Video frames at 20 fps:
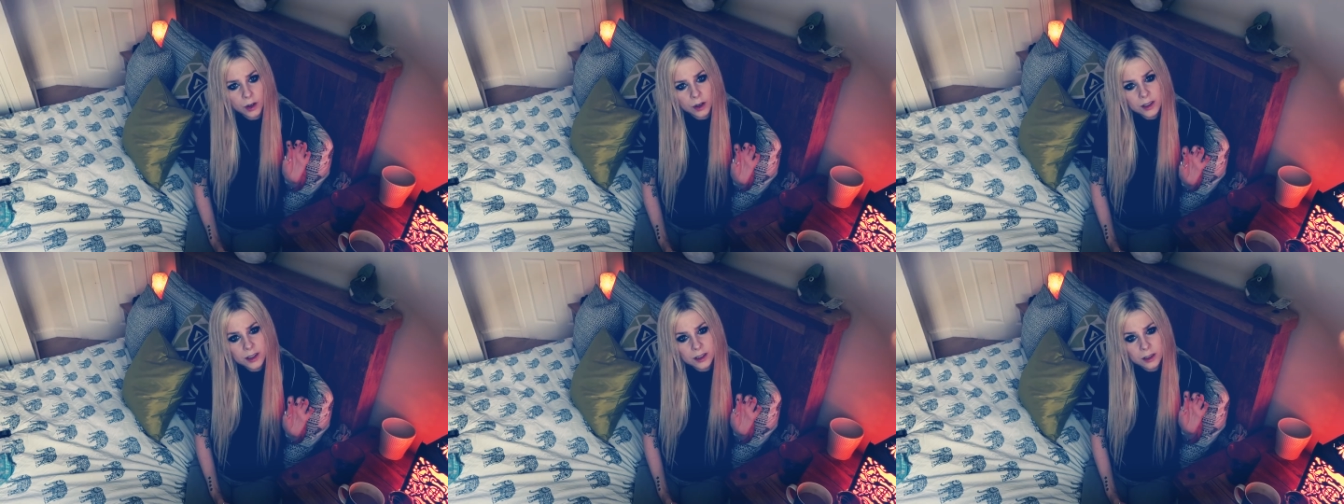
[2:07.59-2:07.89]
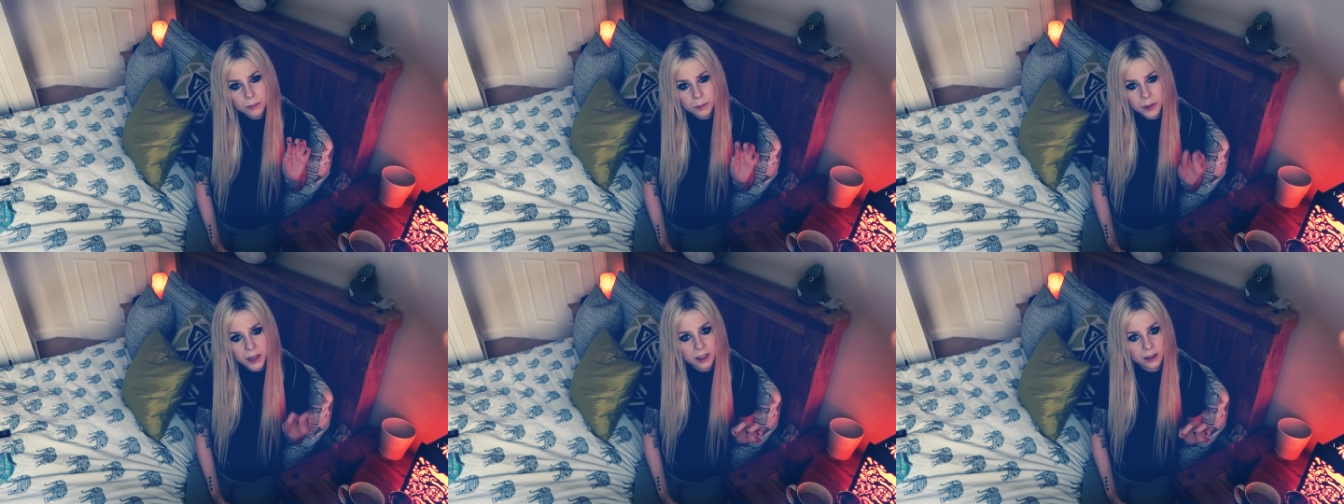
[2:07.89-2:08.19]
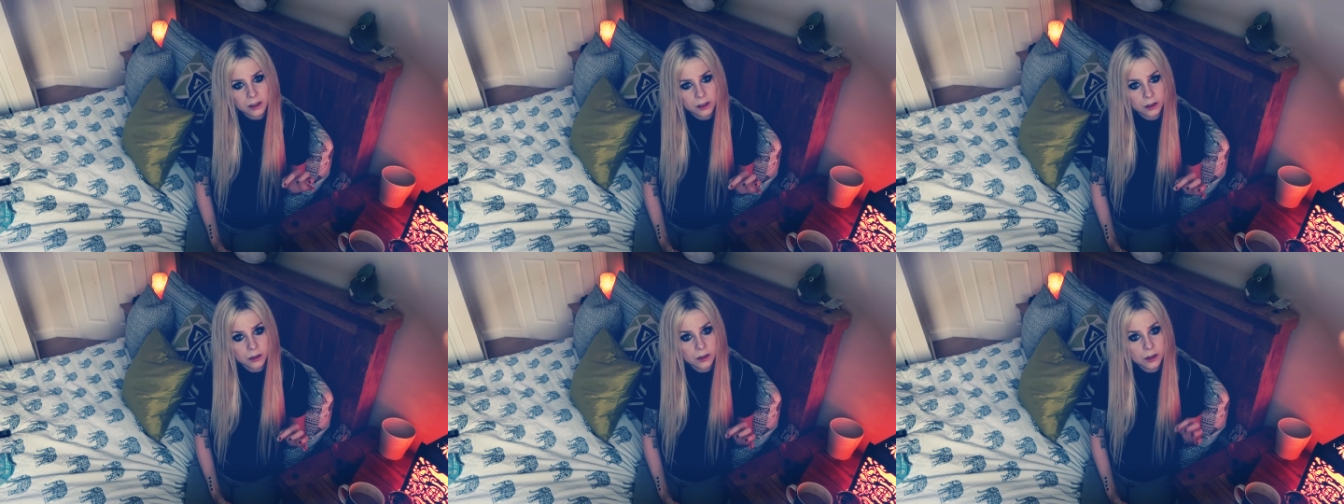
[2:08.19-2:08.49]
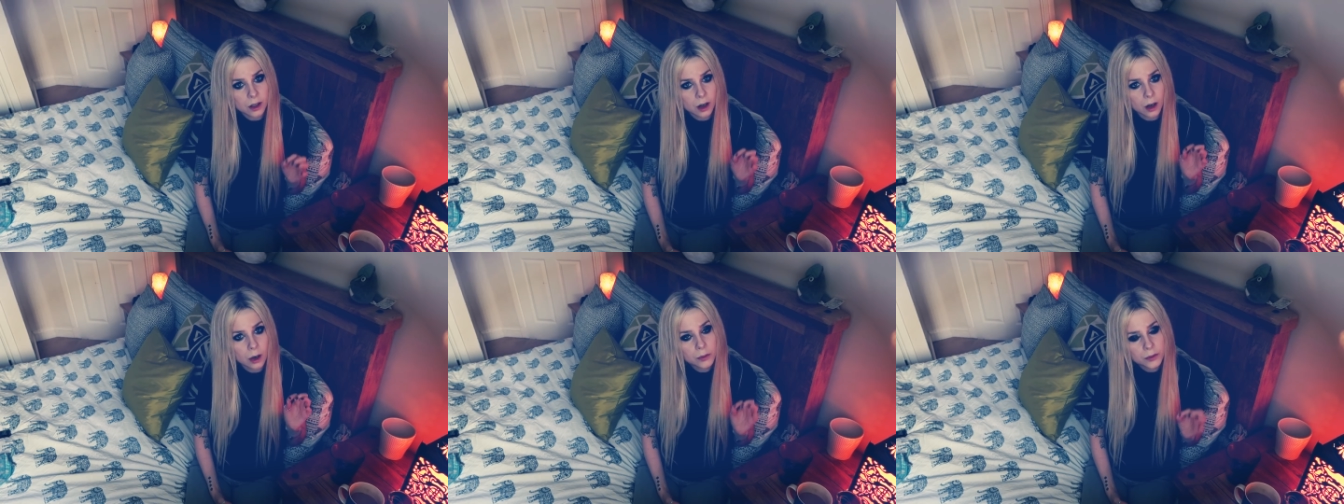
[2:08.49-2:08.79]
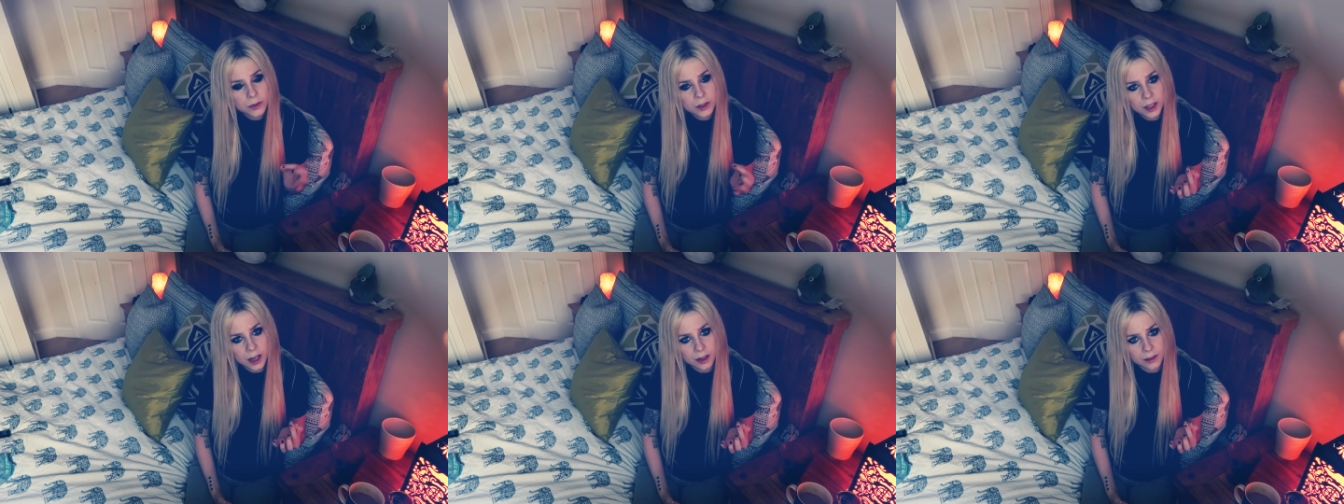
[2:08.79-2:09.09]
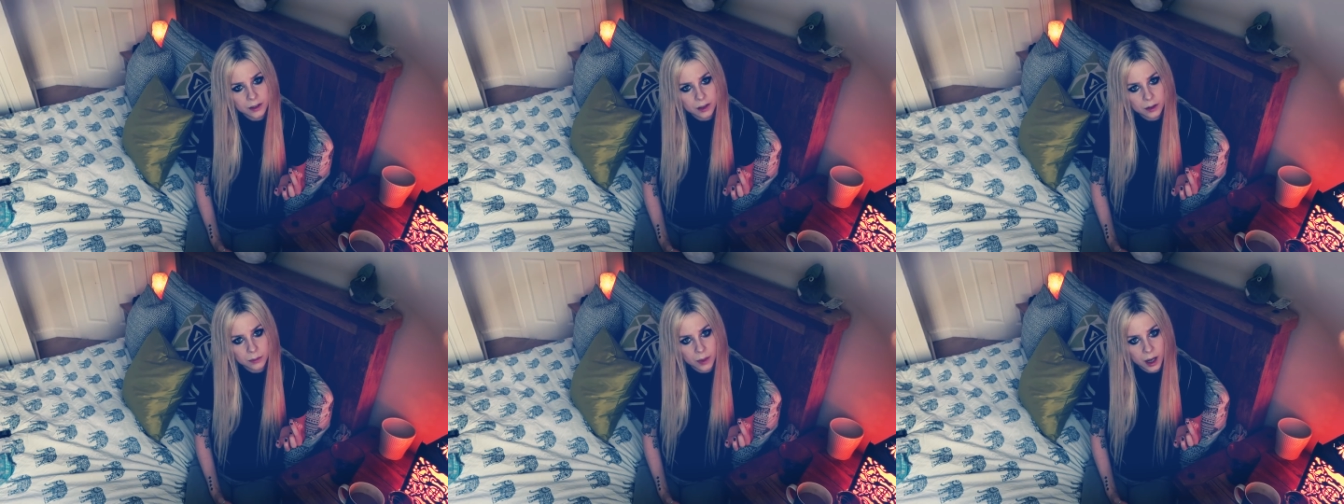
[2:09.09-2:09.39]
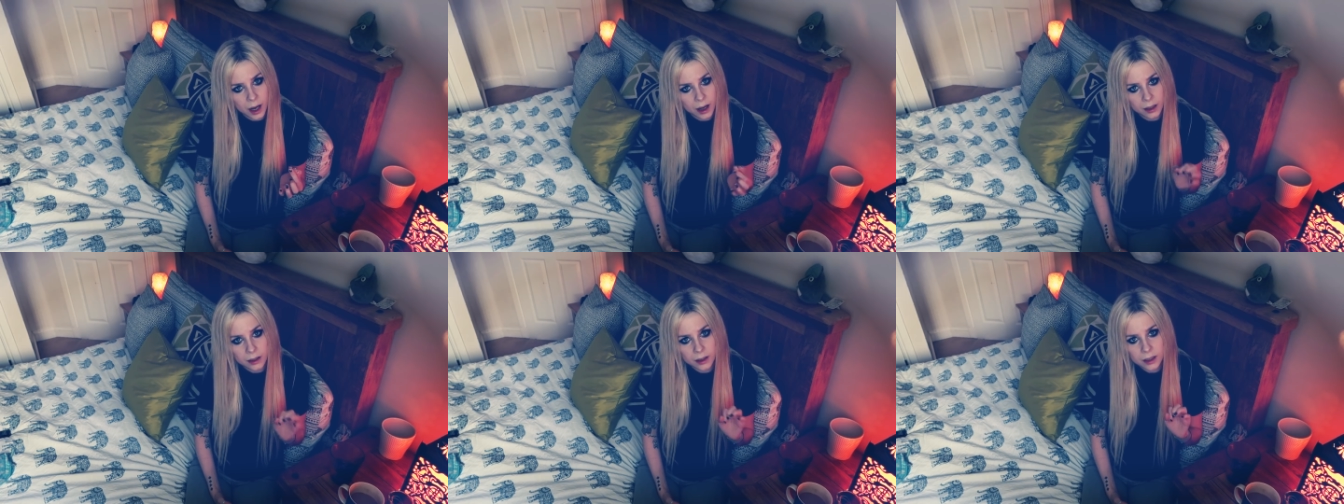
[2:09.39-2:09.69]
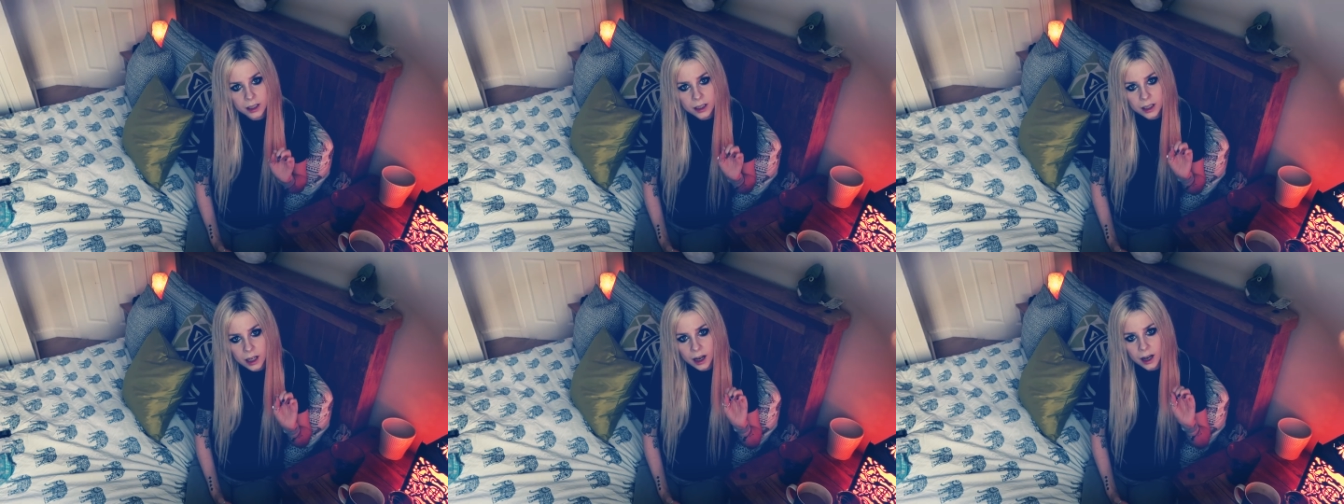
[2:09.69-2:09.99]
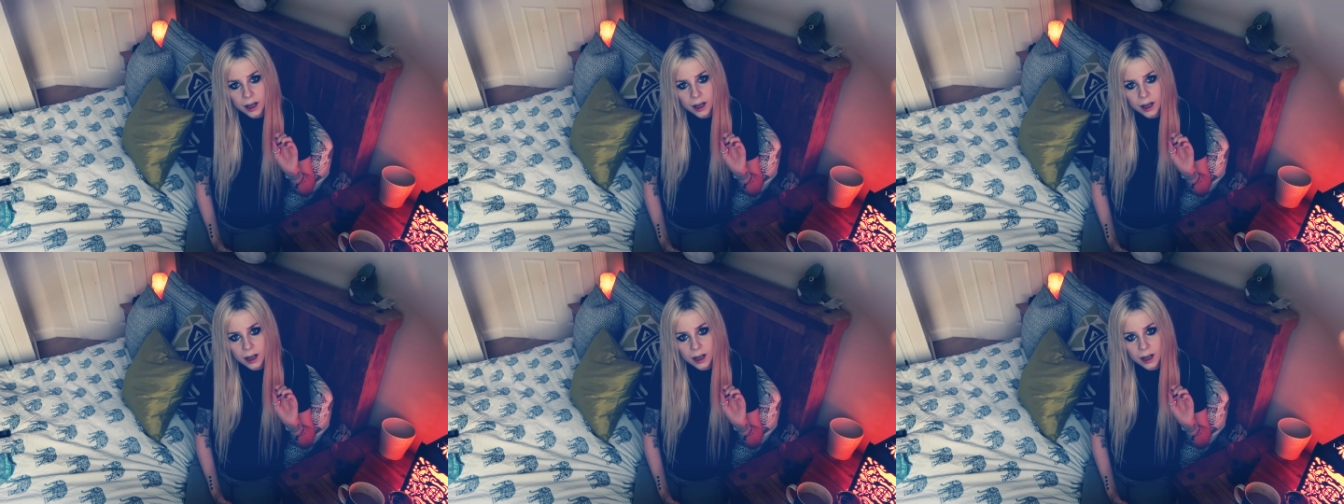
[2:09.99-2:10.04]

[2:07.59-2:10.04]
first depictions of Slender Man